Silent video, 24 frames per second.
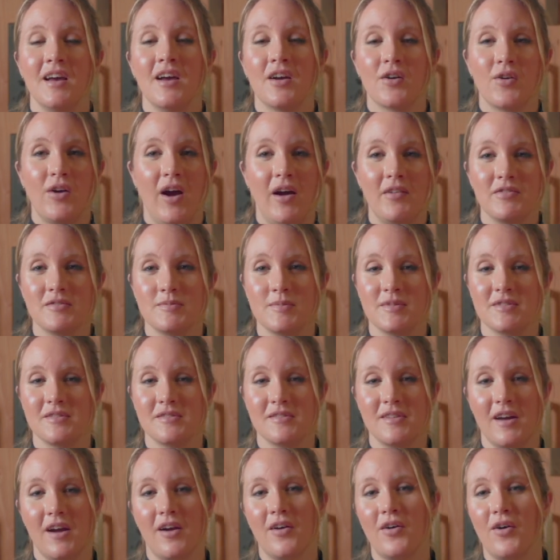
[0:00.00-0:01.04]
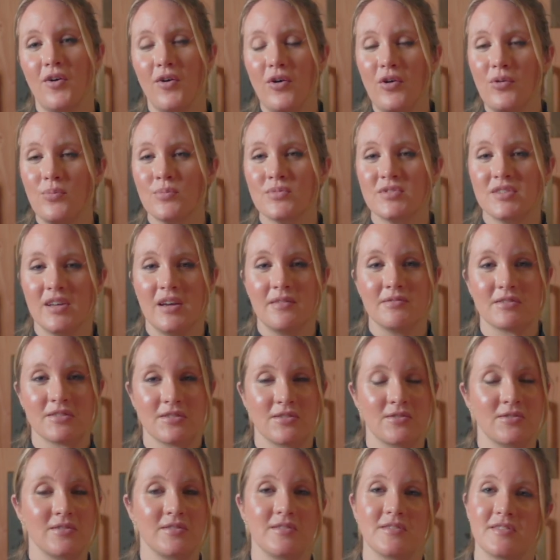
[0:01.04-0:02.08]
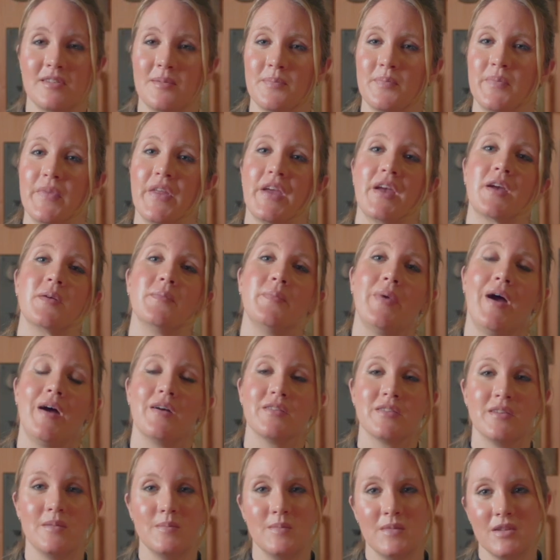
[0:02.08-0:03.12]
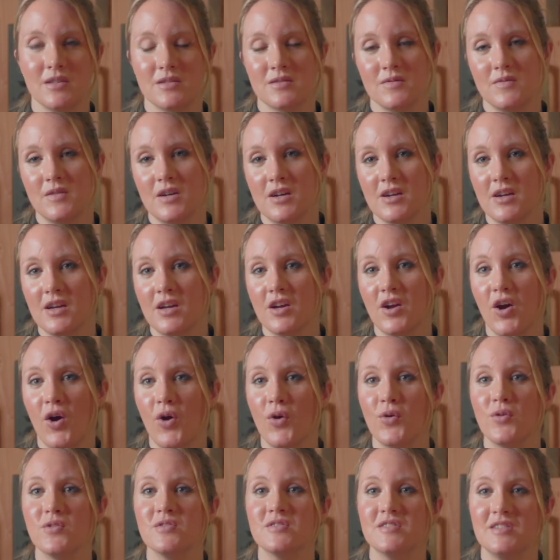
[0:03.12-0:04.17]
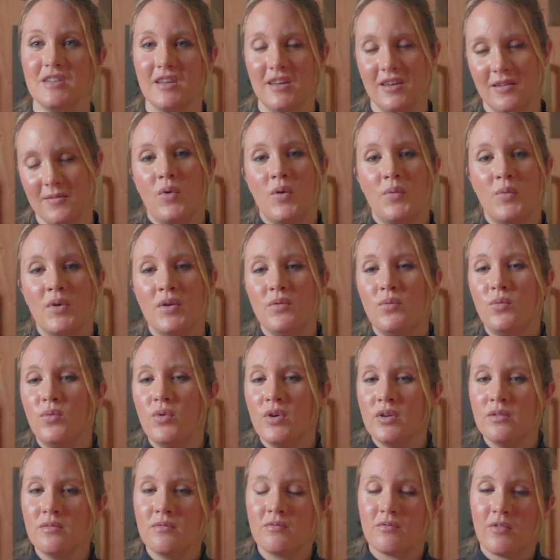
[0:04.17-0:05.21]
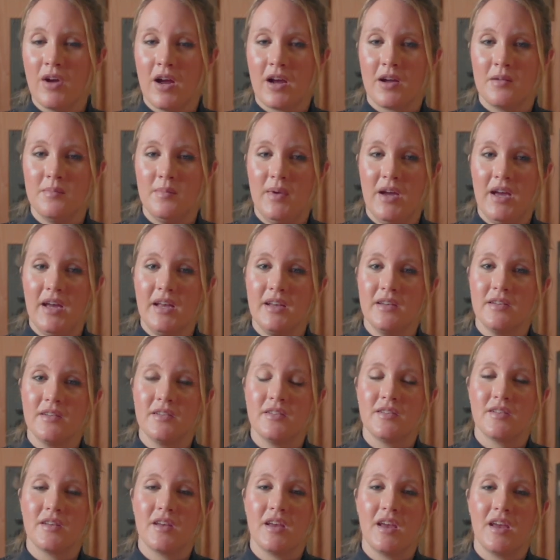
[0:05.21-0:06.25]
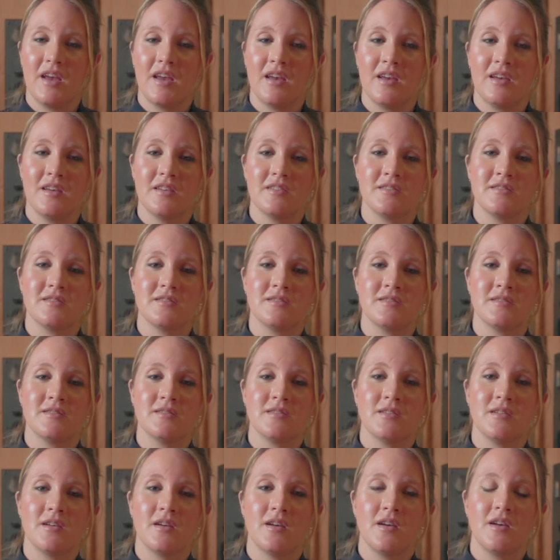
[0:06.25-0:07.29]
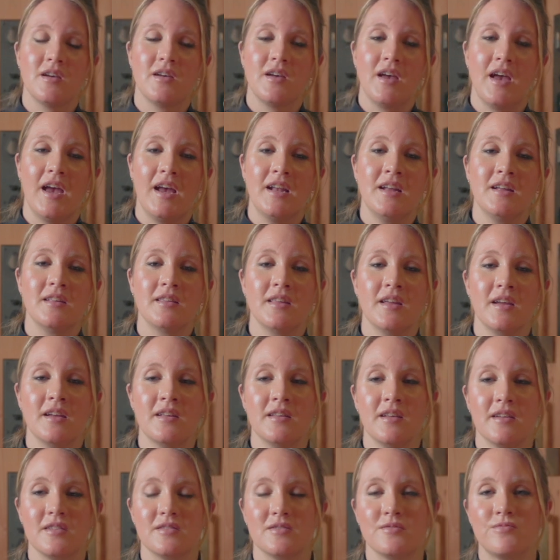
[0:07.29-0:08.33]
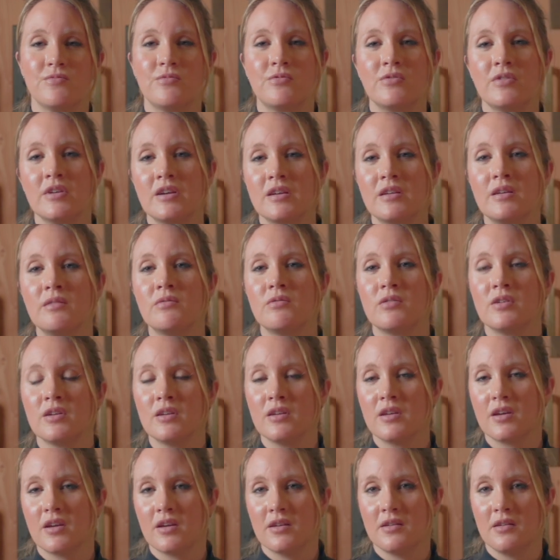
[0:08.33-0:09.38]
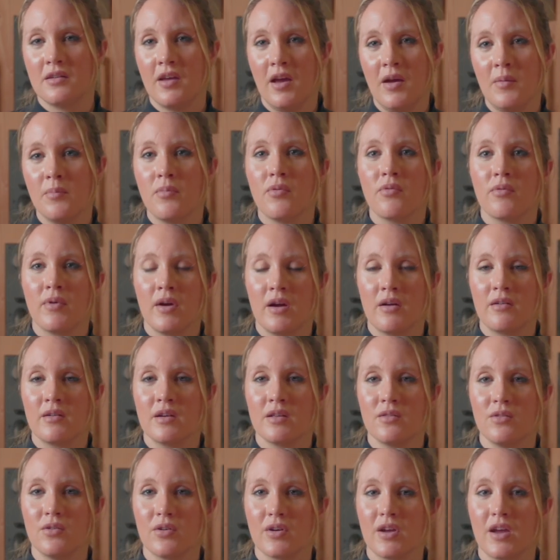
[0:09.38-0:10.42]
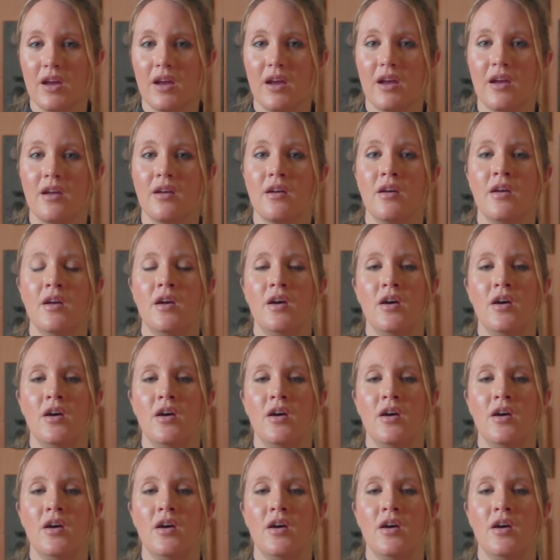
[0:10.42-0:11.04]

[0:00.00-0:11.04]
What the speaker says: Craftsman style homes have a certain something about them that's very cozy. What we wouldn't recommend is anything that's really, really contemporary looking